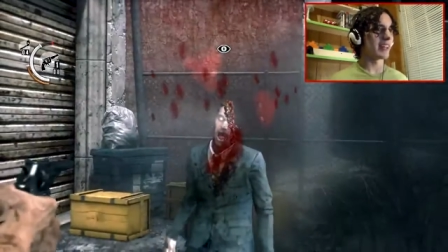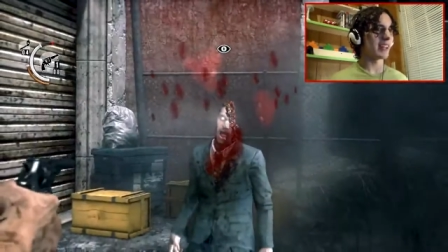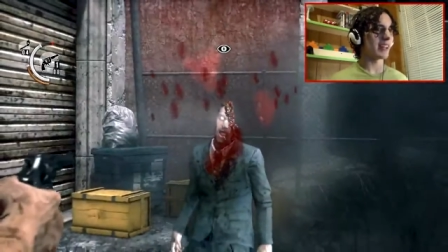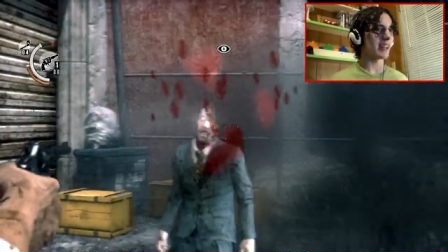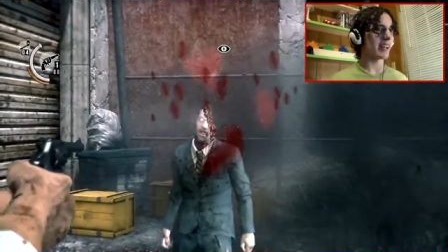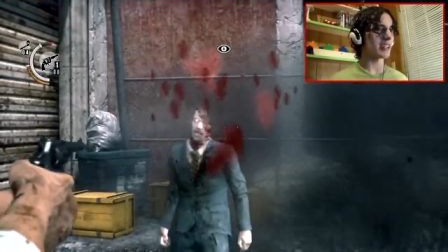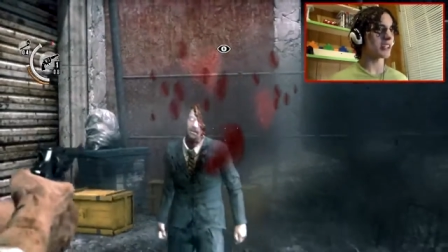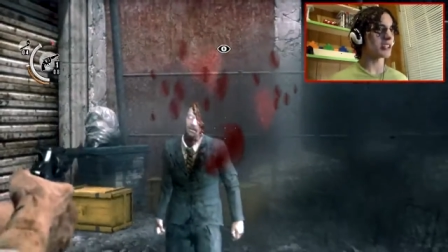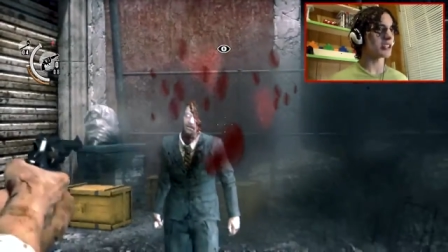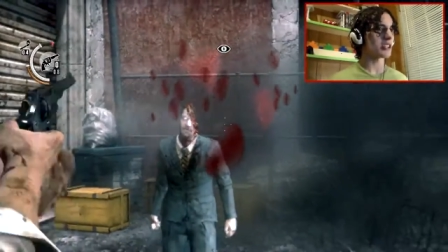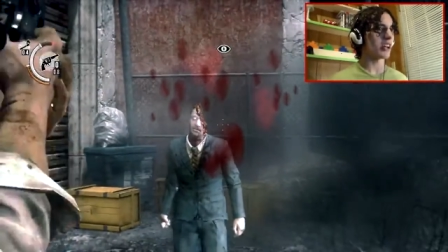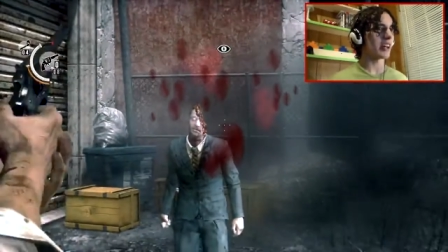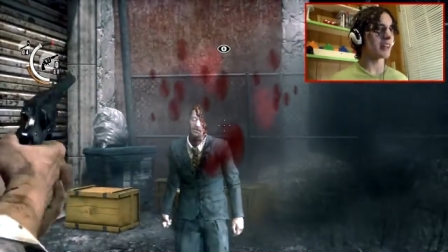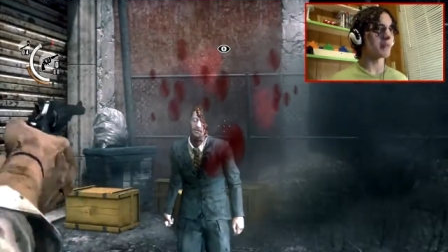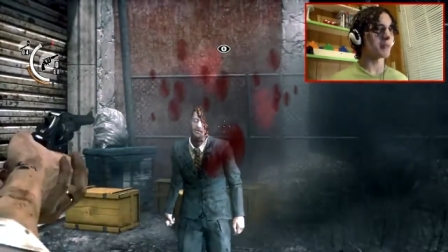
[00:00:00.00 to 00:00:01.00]
Like, I just
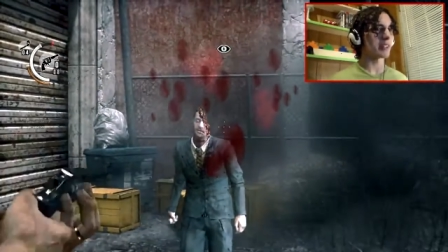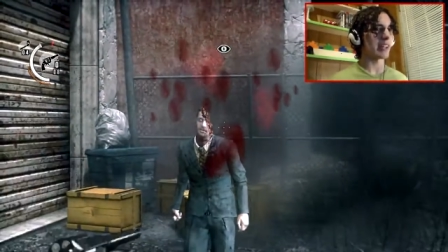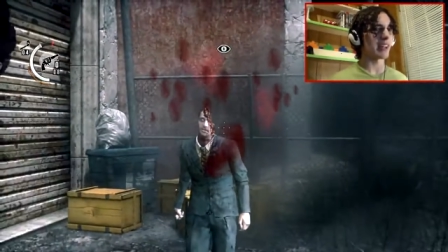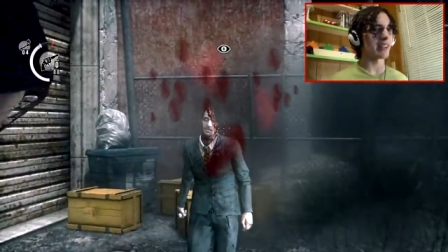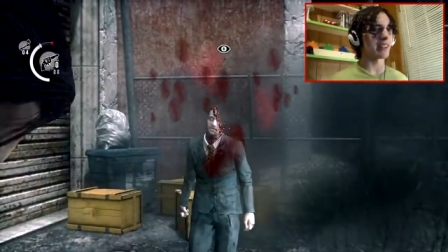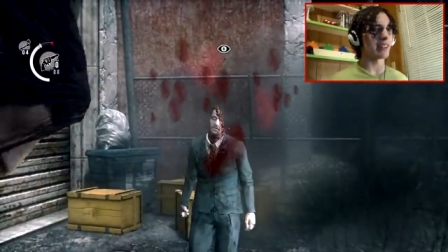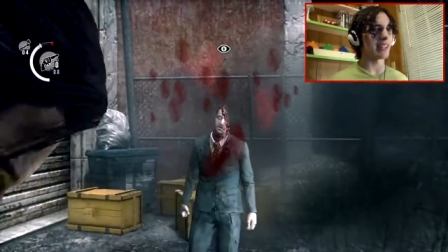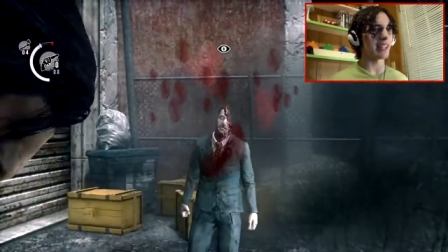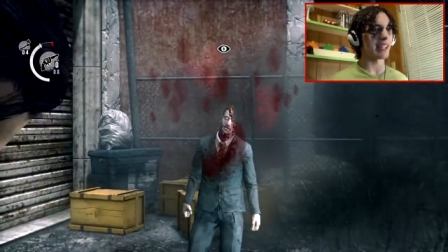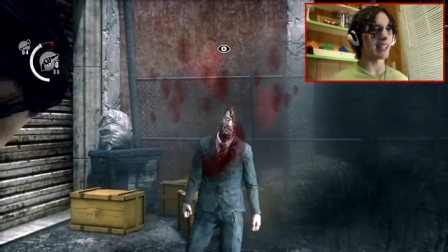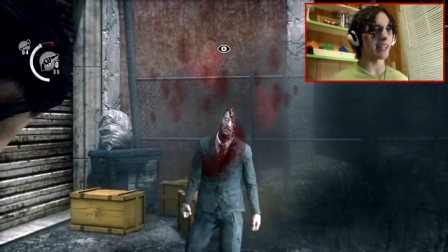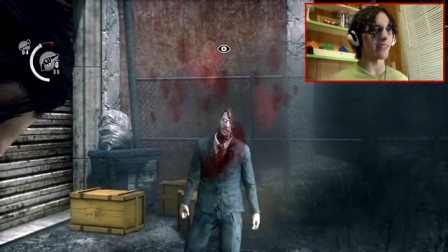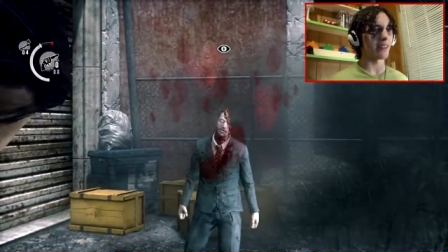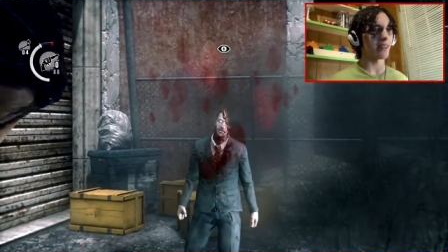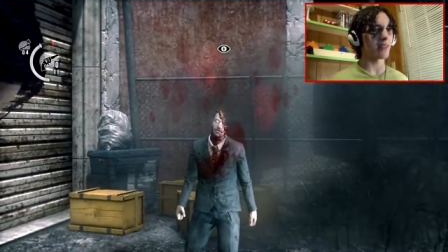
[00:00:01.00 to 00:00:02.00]
shot him without
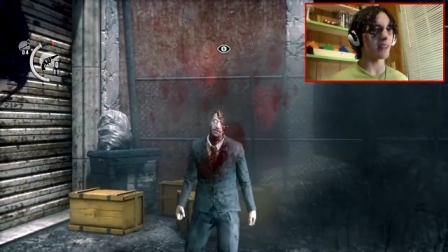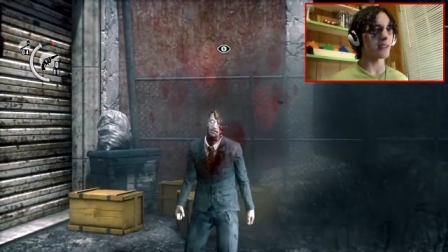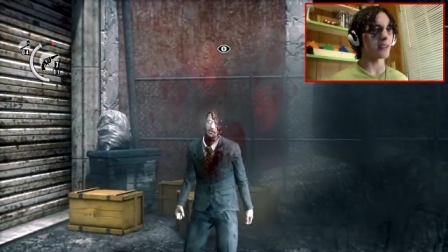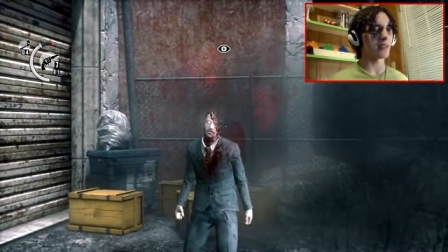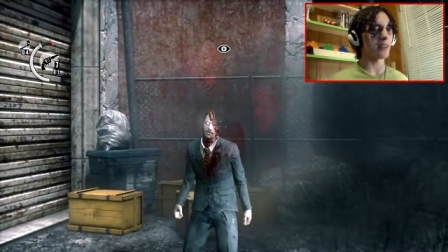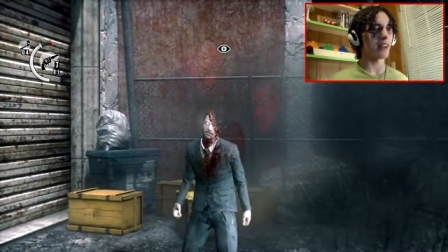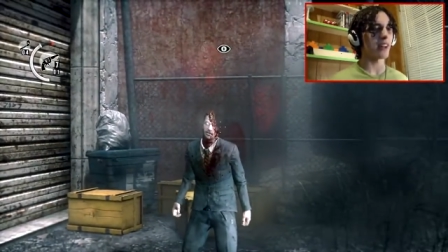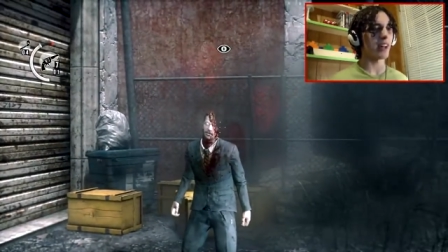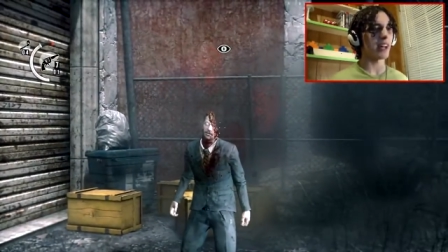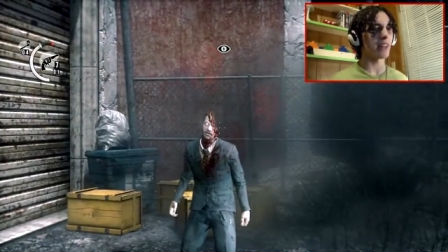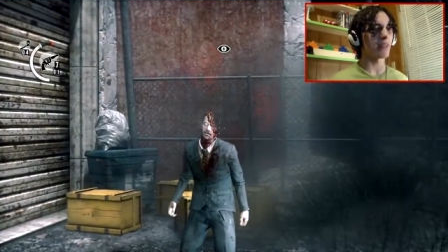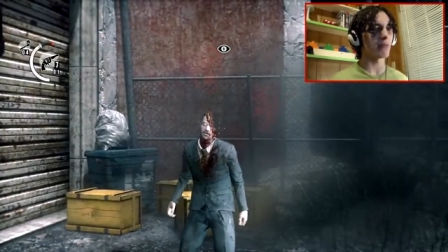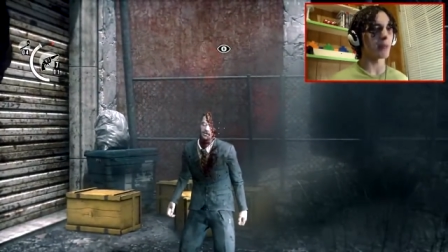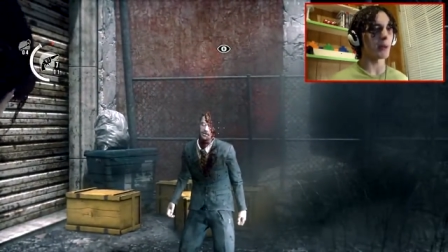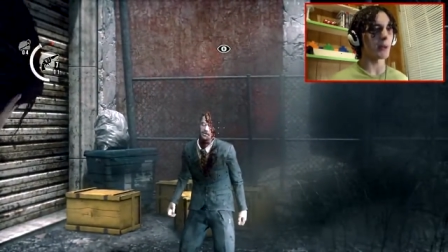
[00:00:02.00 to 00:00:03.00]
thinking. What if that was a
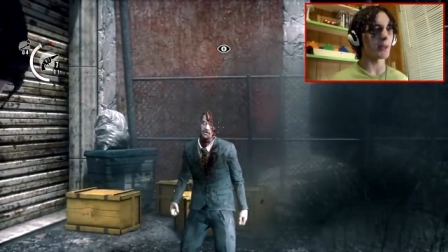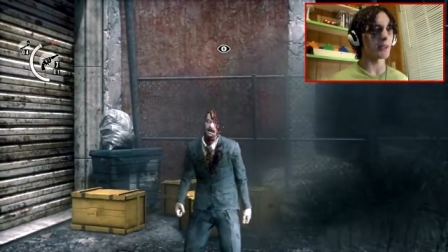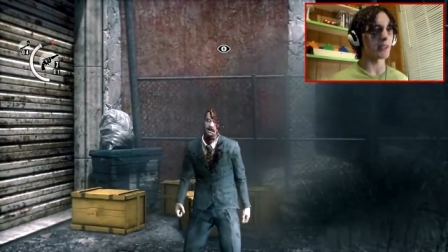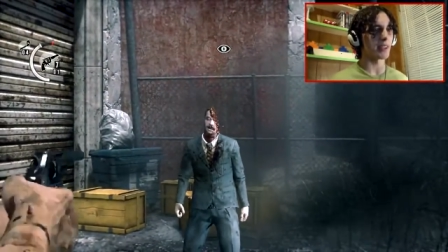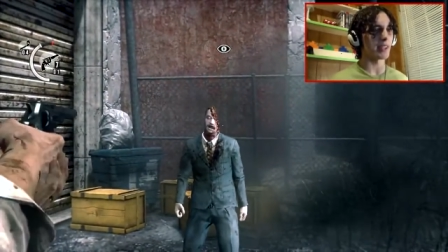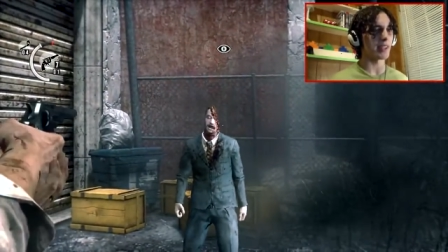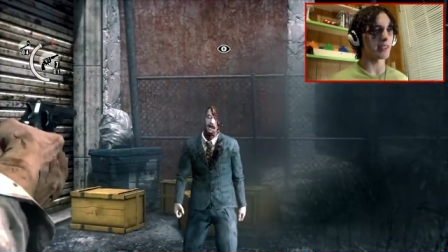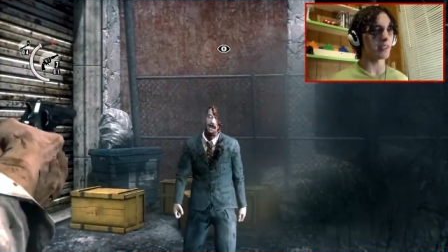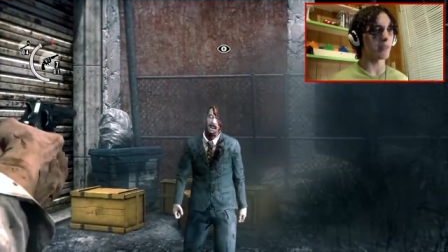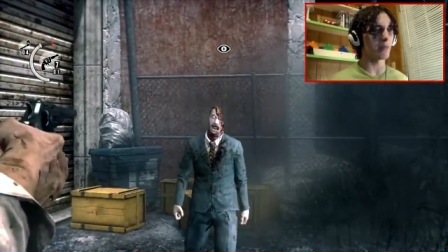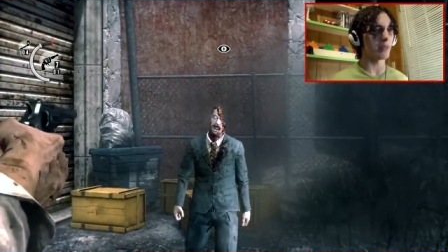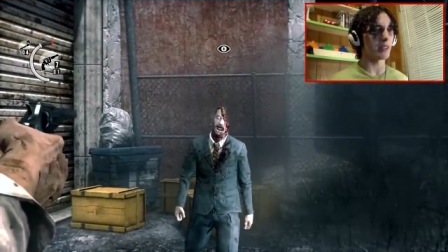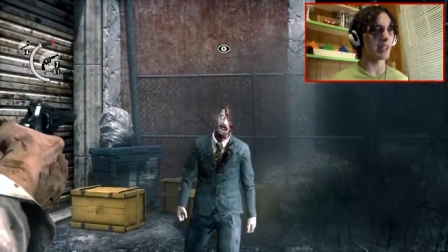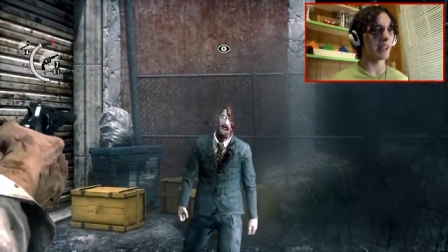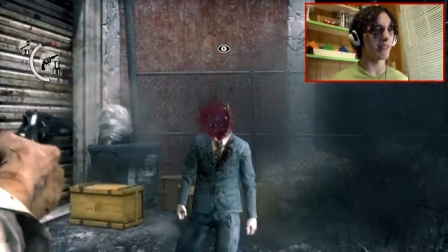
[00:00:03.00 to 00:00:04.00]
live person? Like,
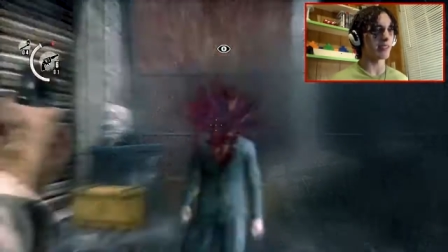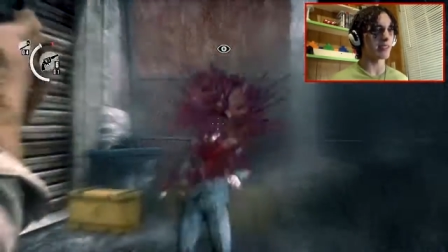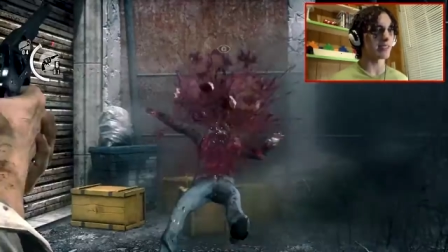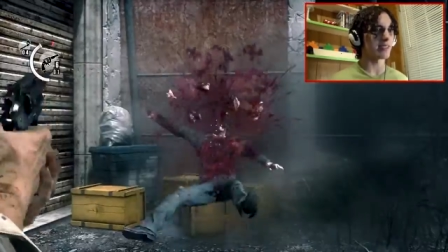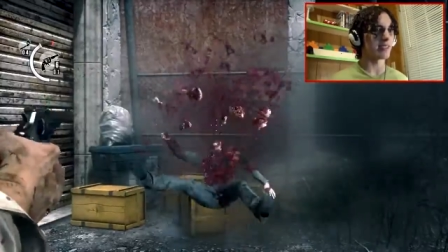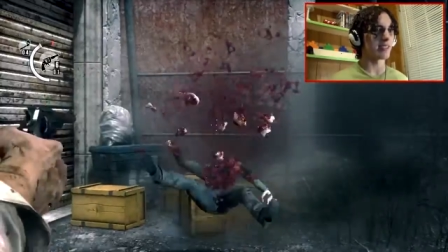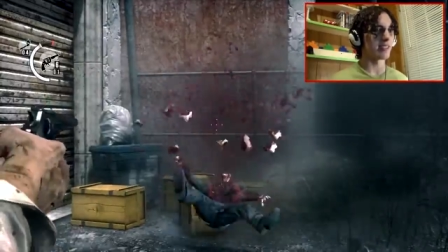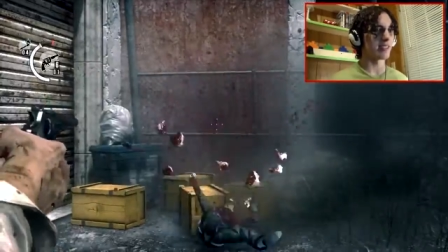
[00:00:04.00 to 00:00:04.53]
someone that was